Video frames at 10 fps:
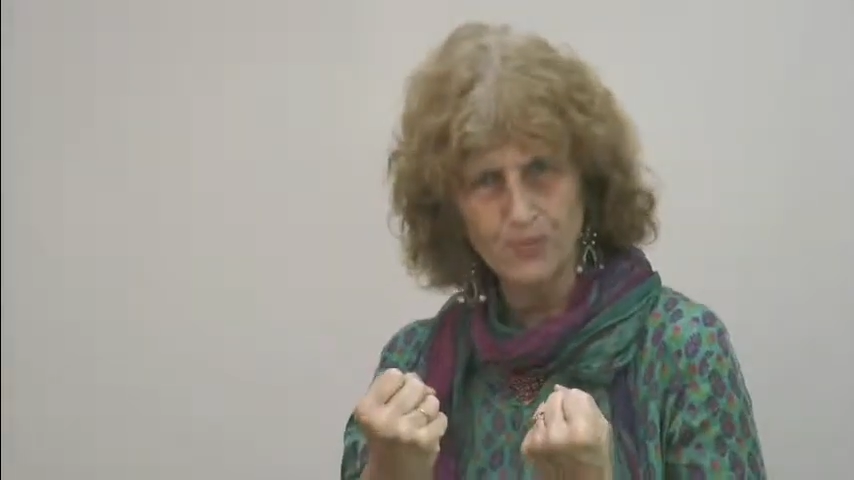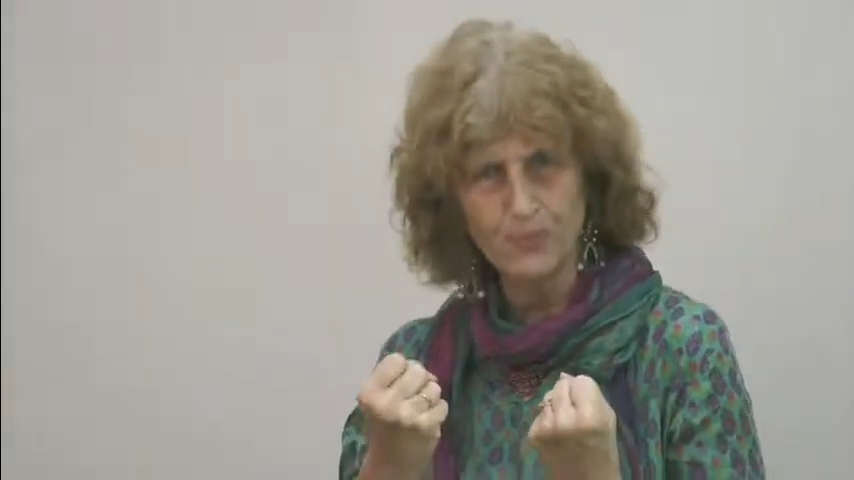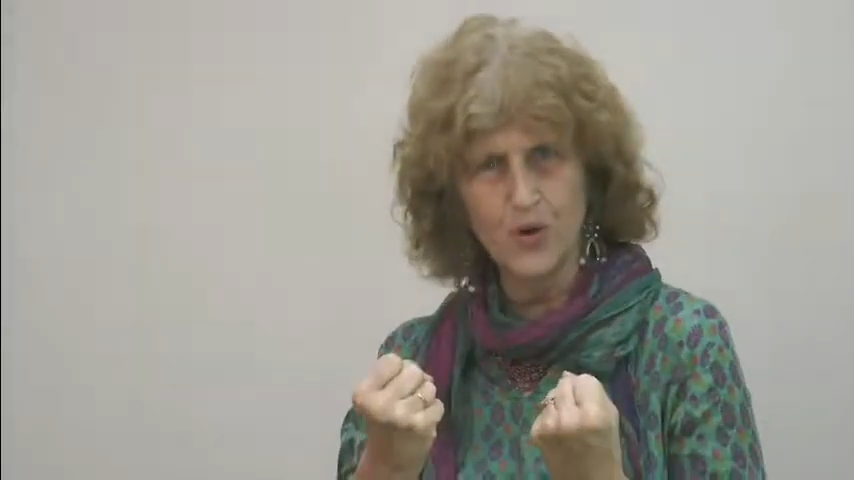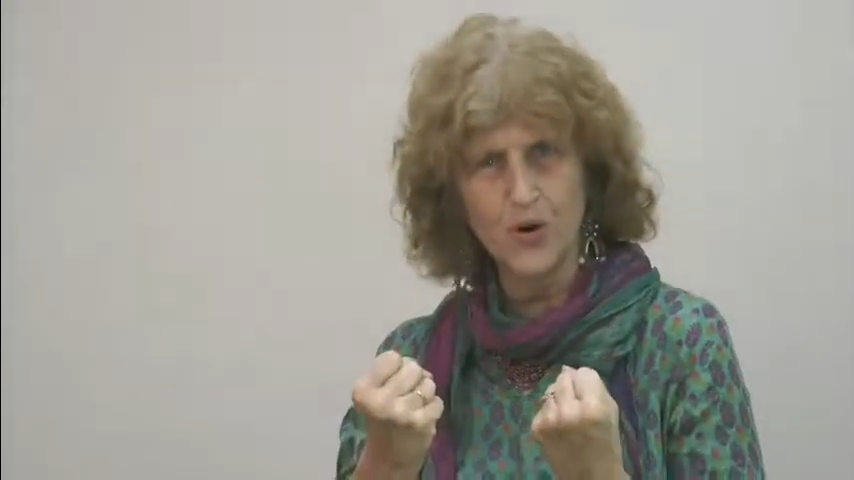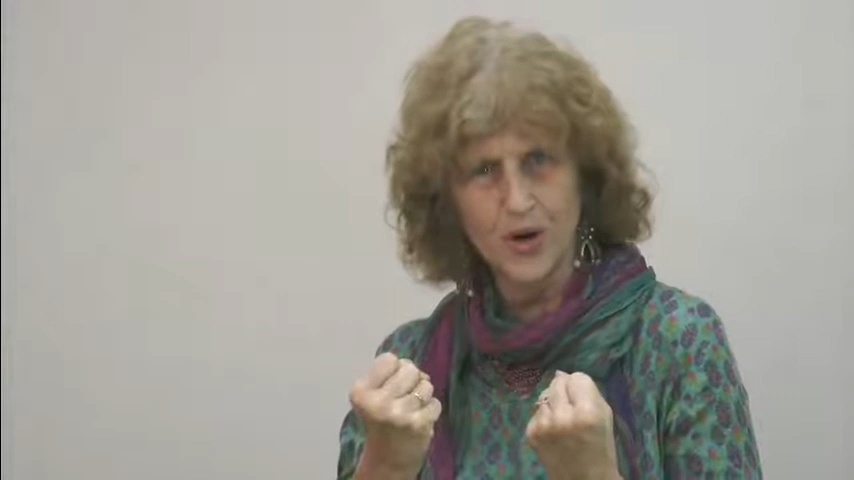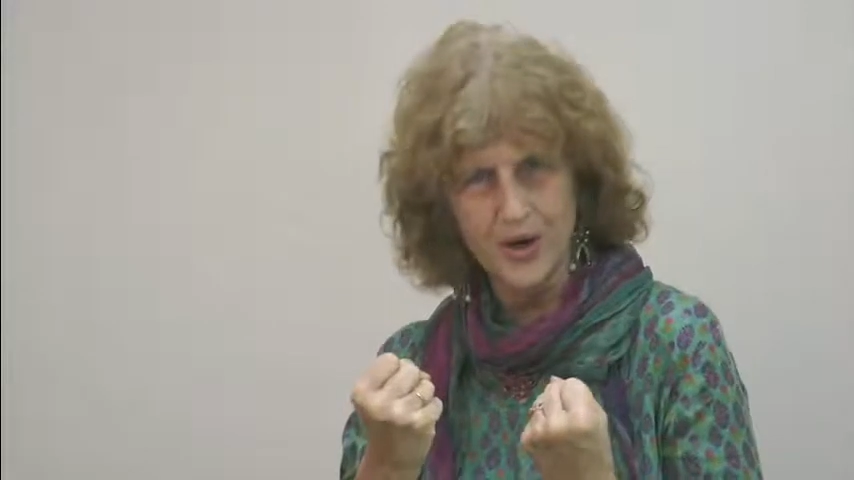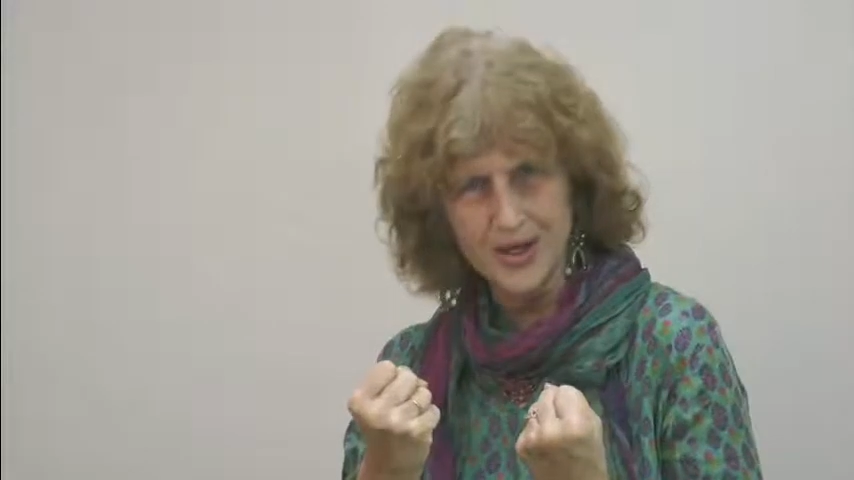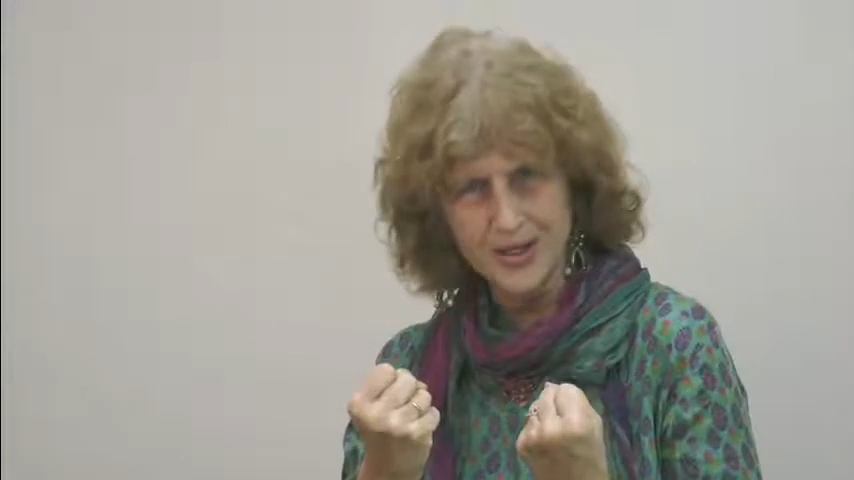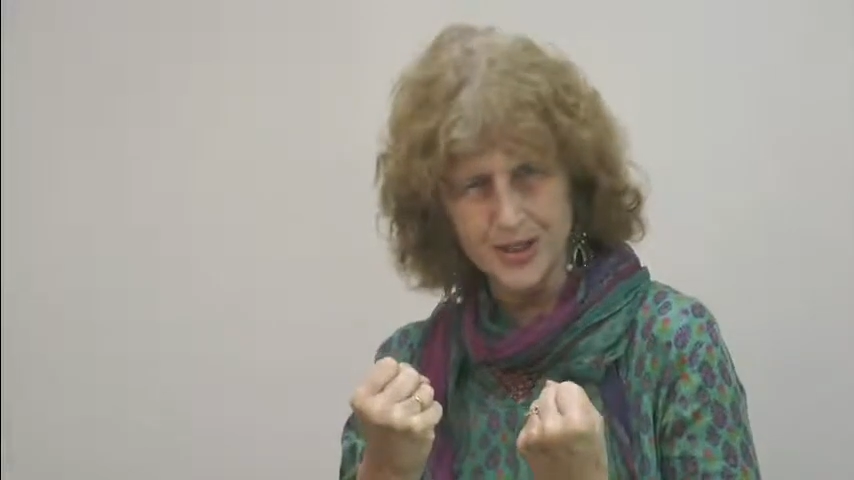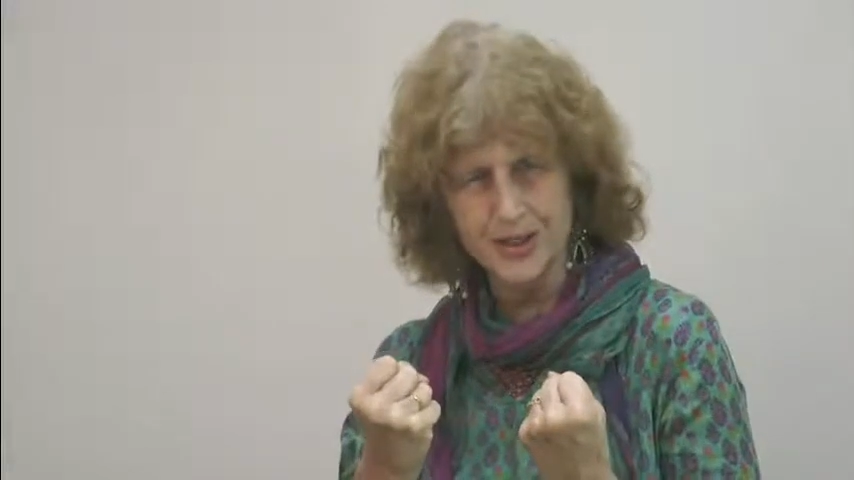
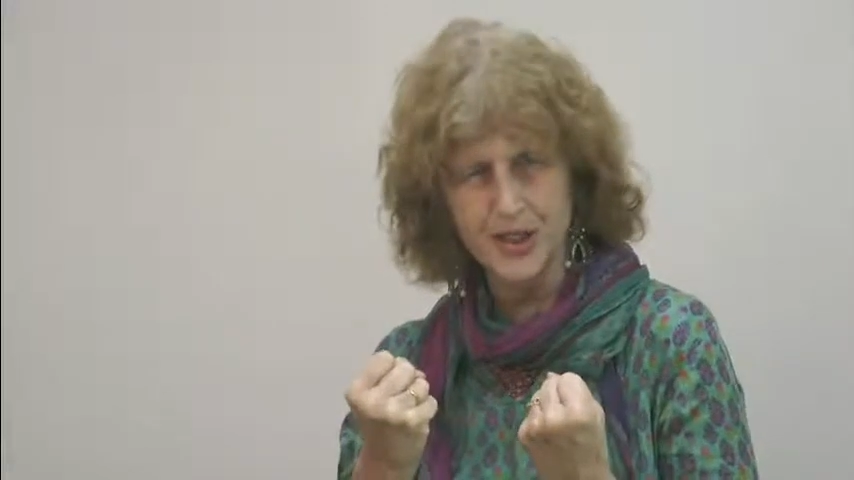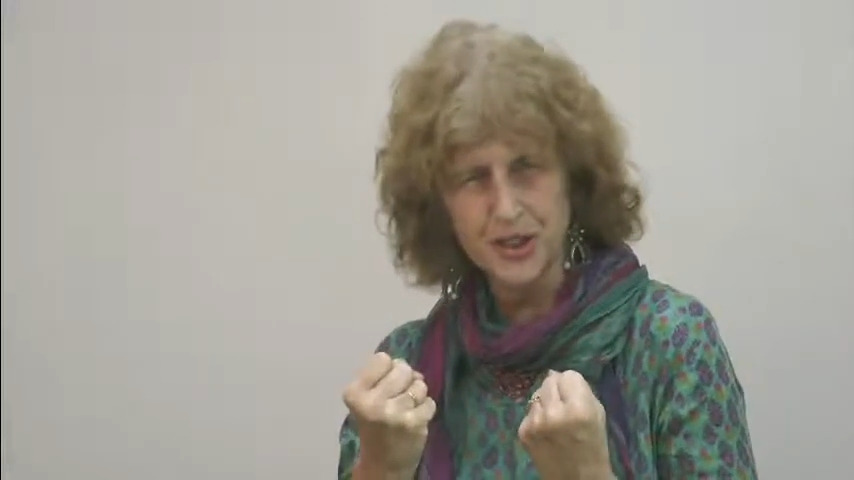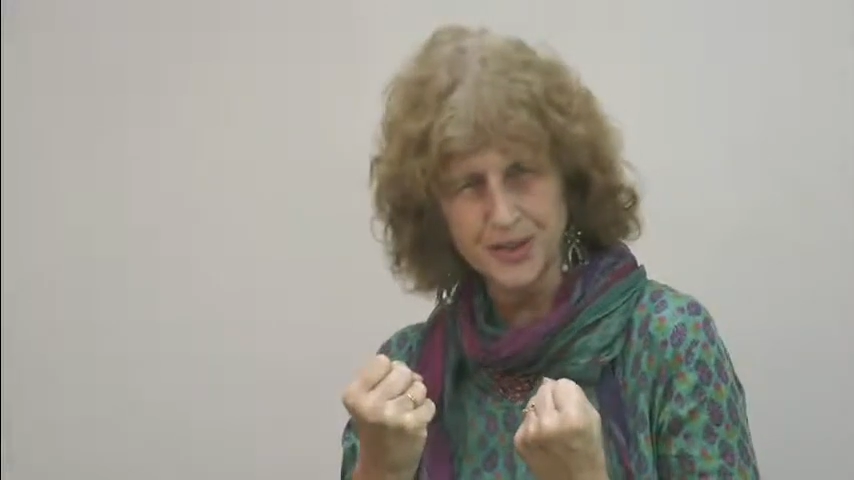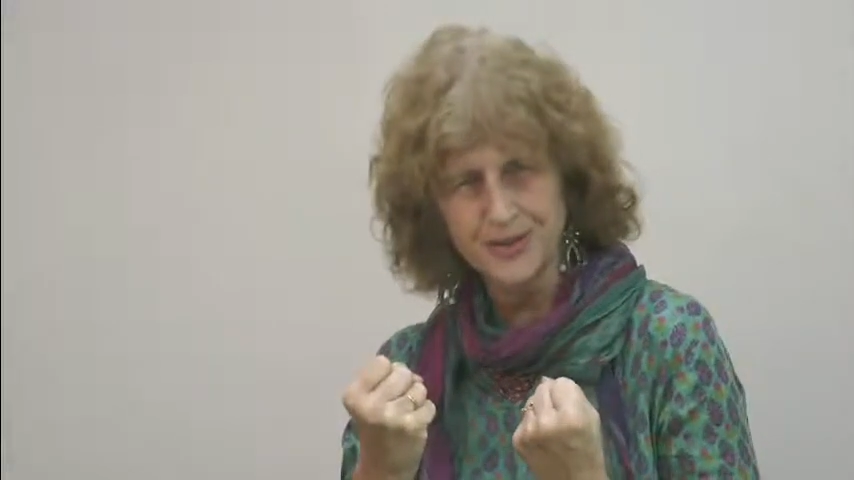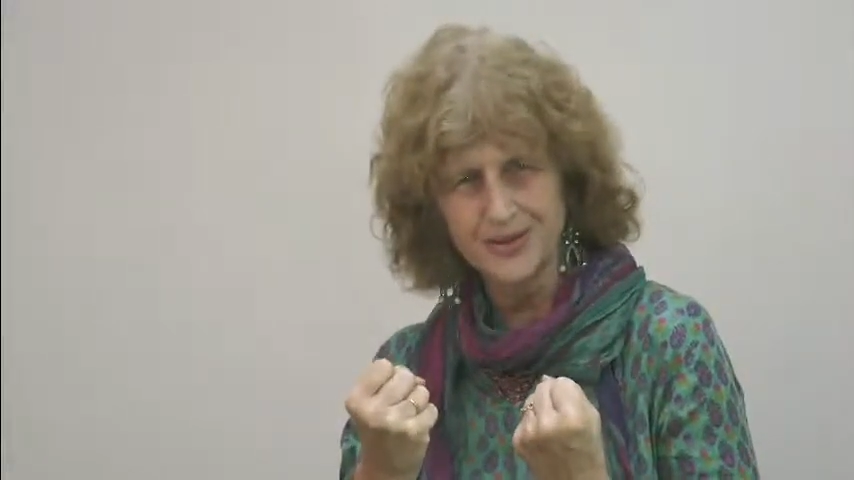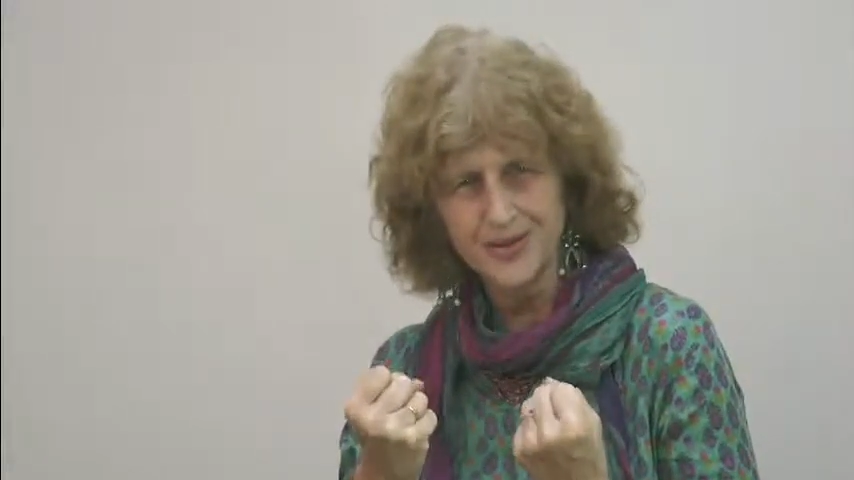more aggression,